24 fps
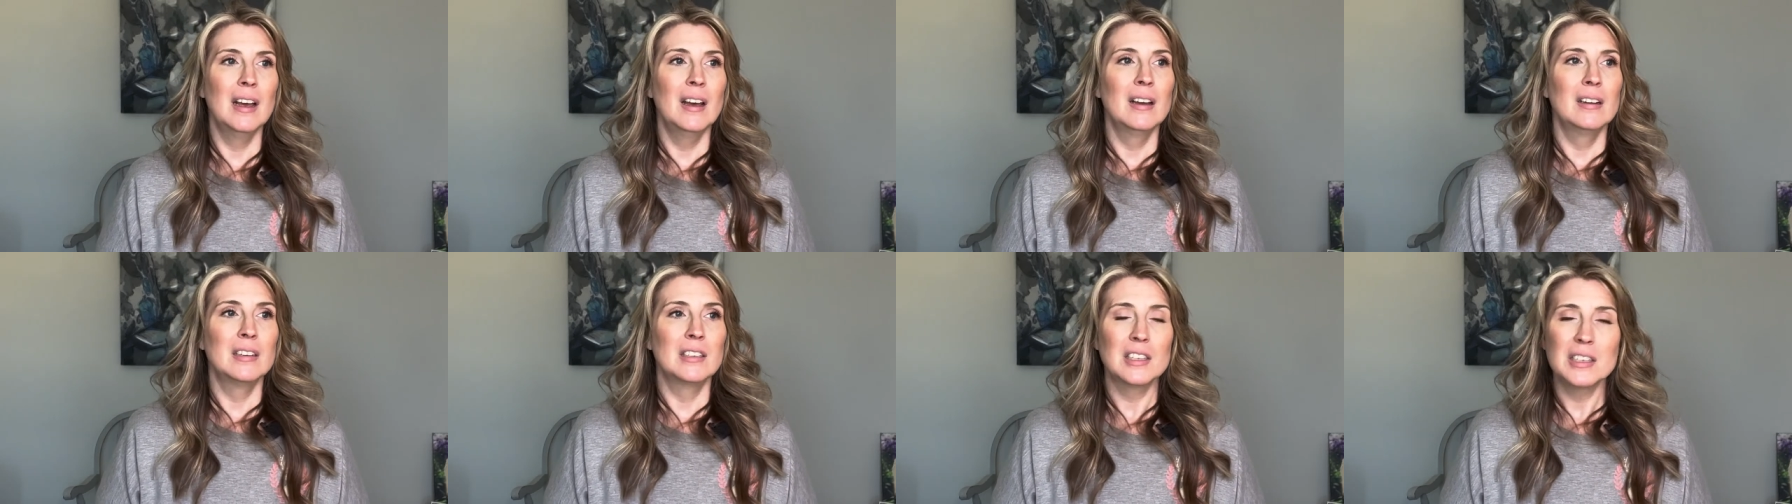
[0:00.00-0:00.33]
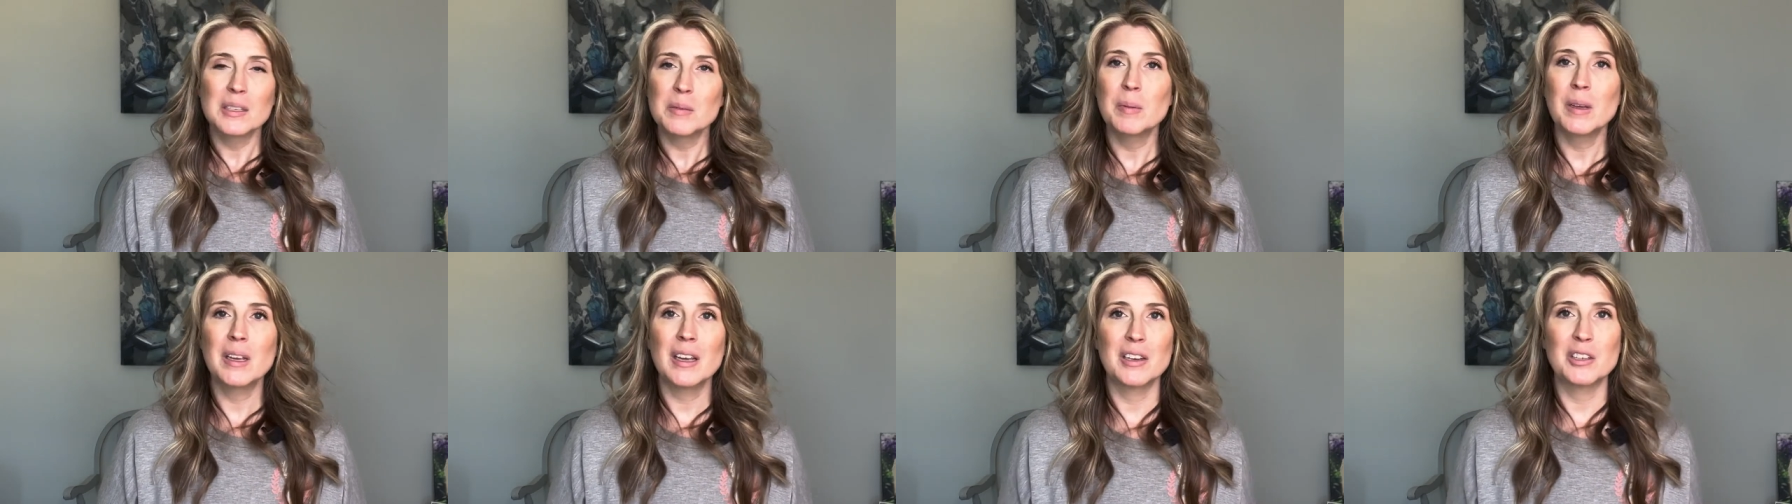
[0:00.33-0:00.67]

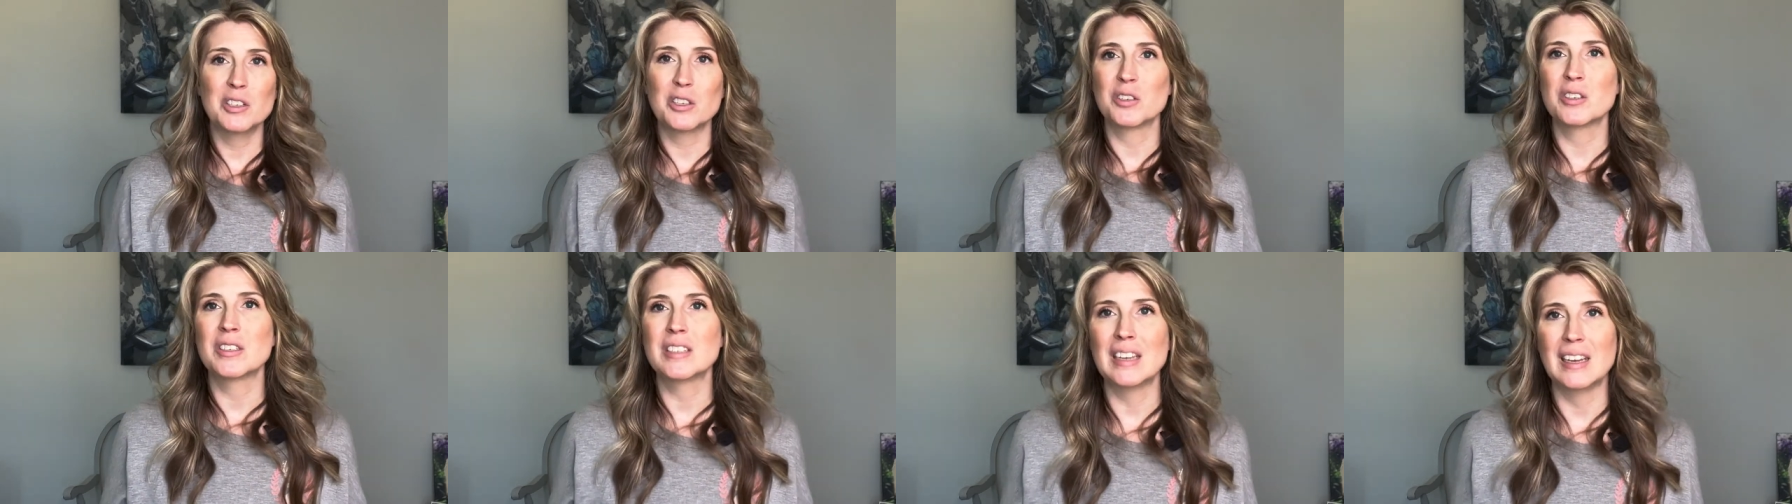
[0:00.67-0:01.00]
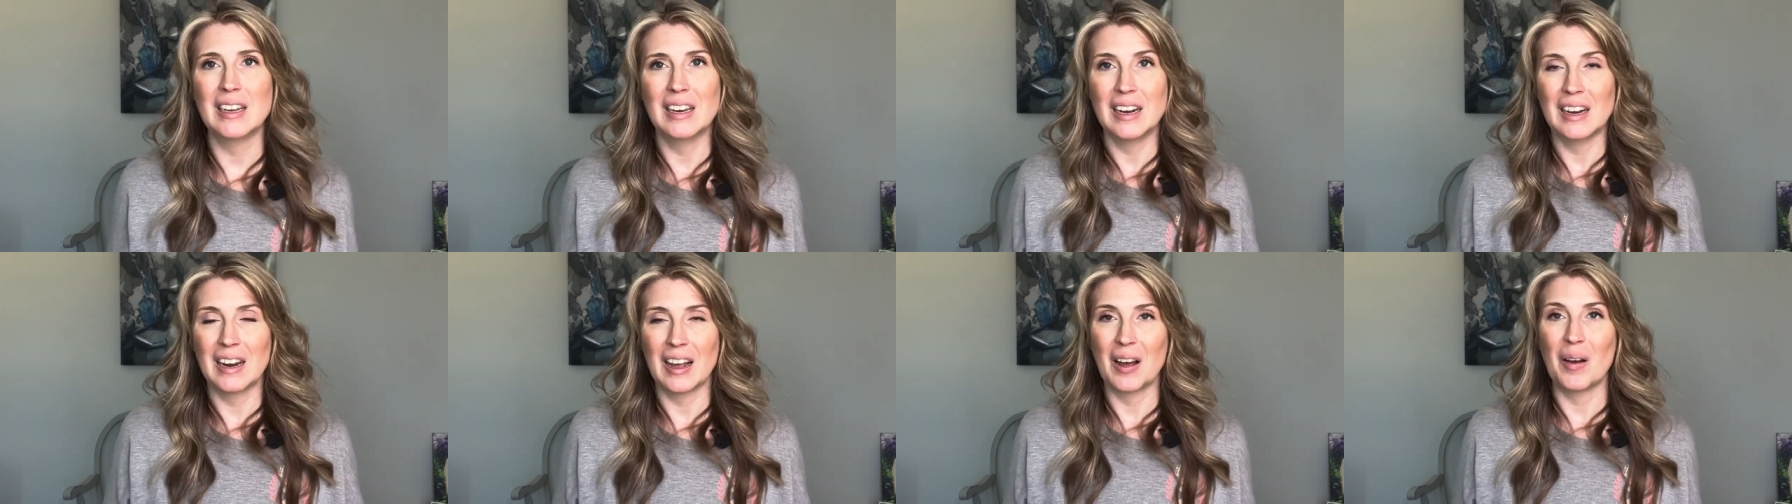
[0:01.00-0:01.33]
just because you're
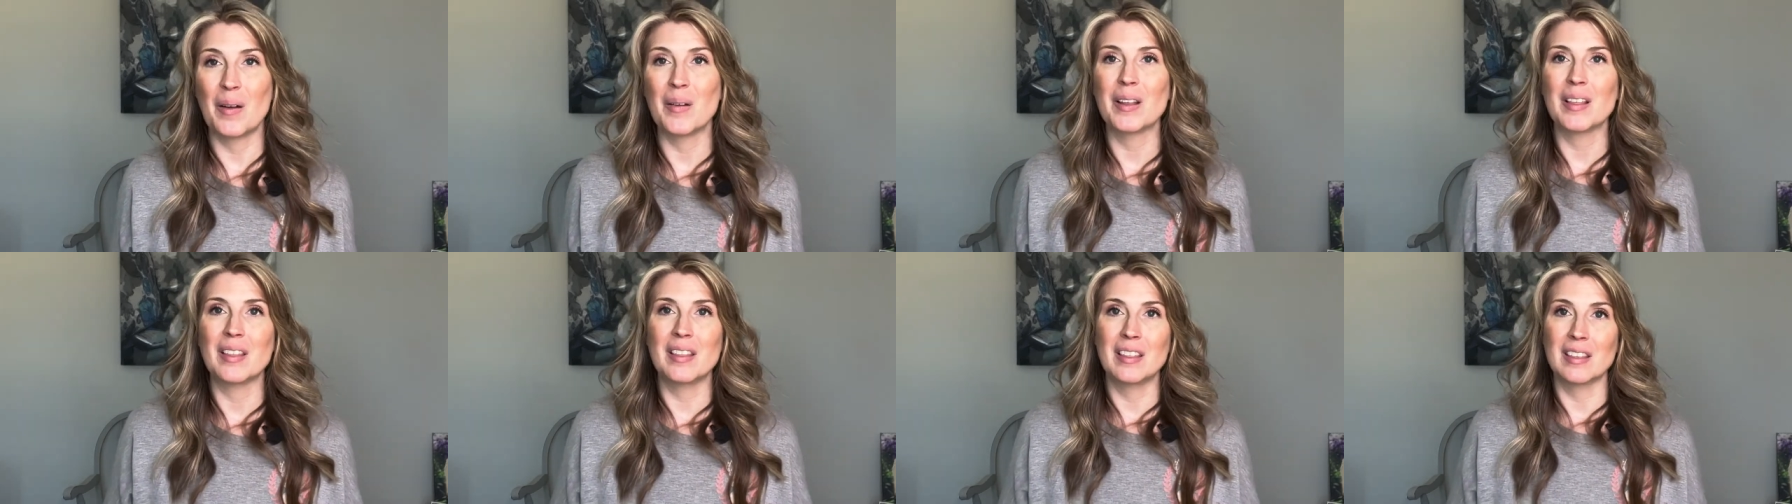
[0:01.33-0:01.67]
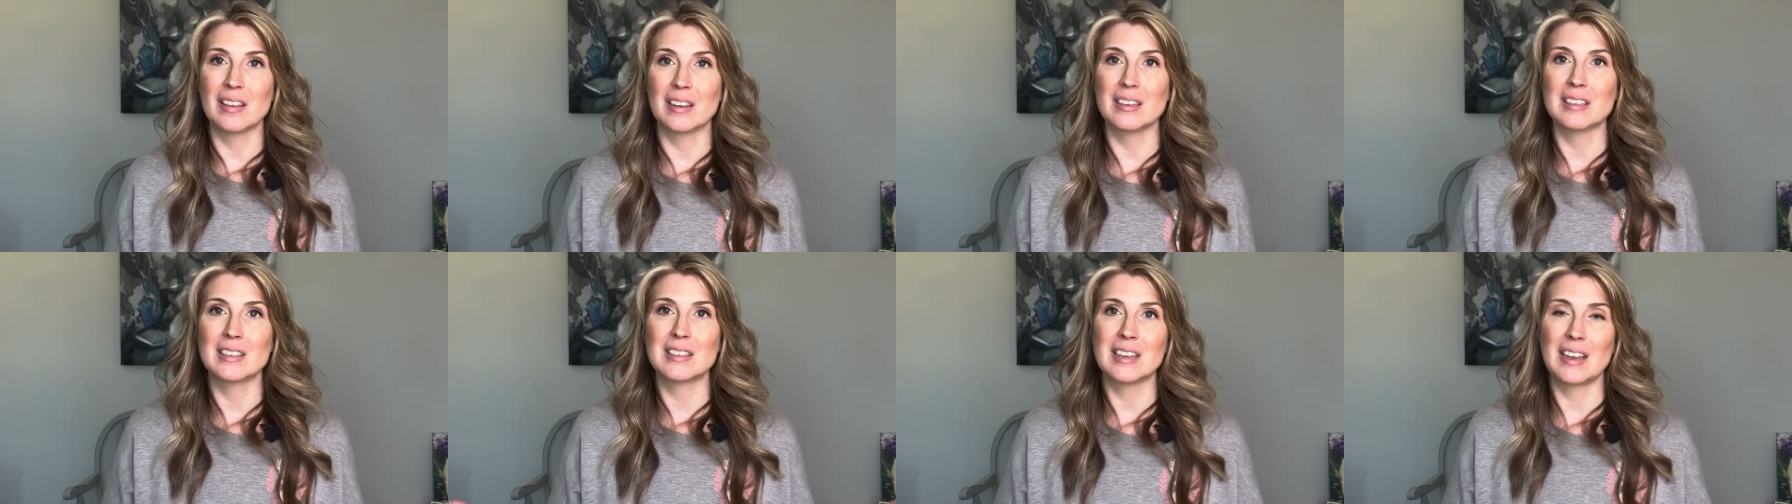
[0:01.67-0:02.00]
seeking out
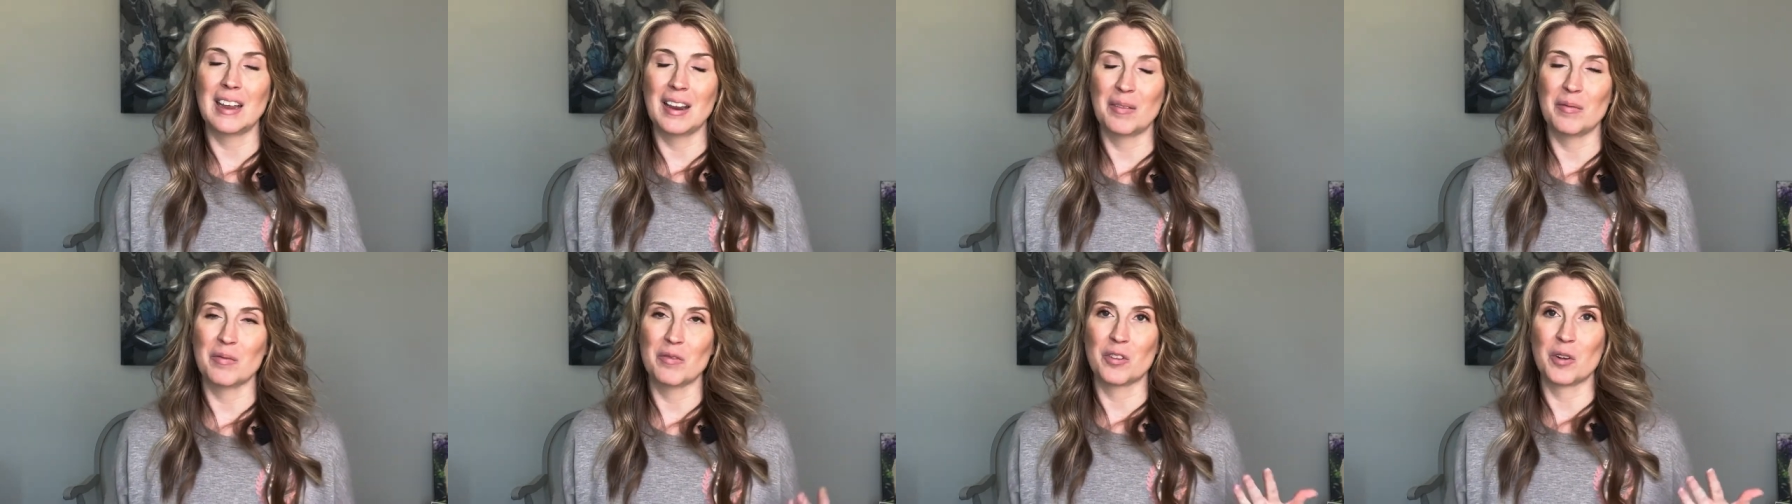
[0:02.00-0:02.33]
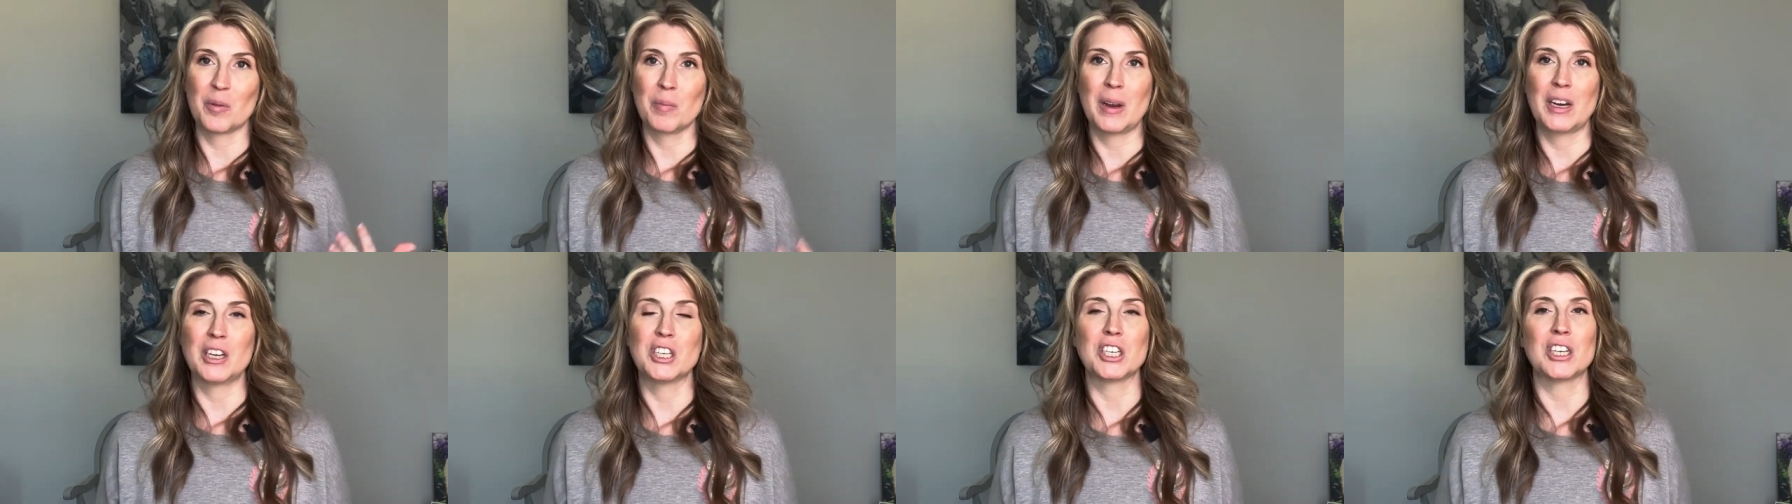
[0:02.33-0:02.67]
this
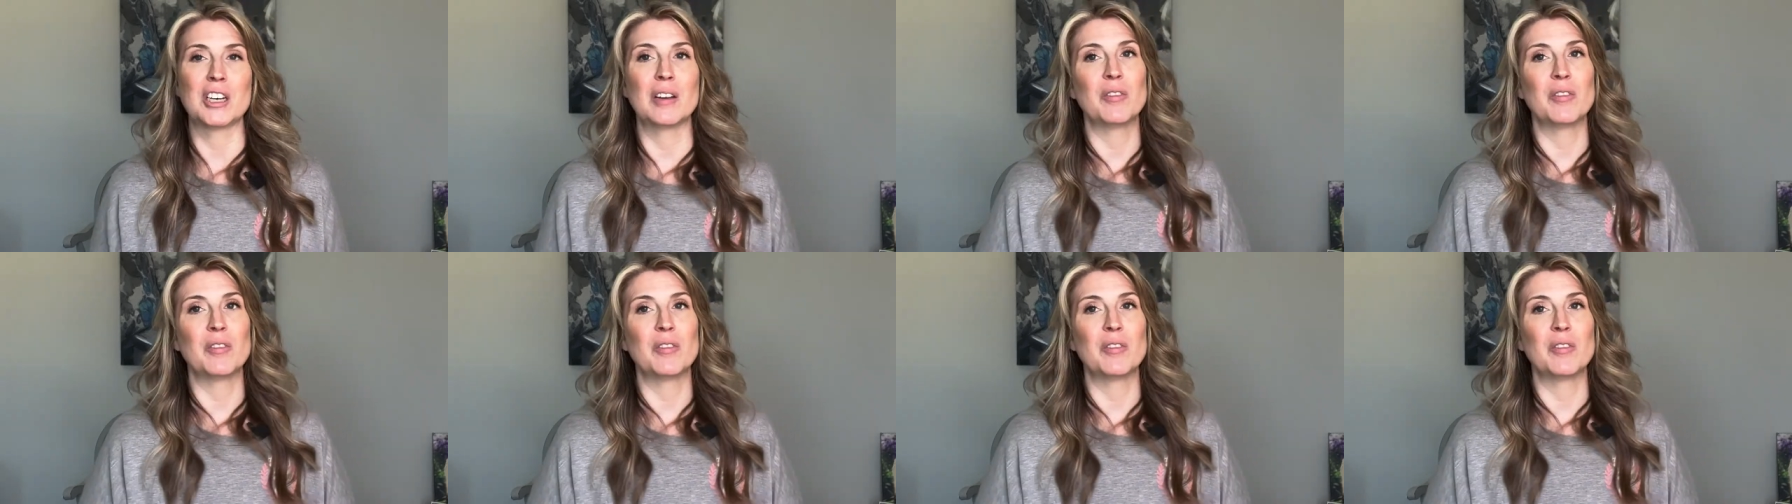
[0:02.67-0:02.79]
information.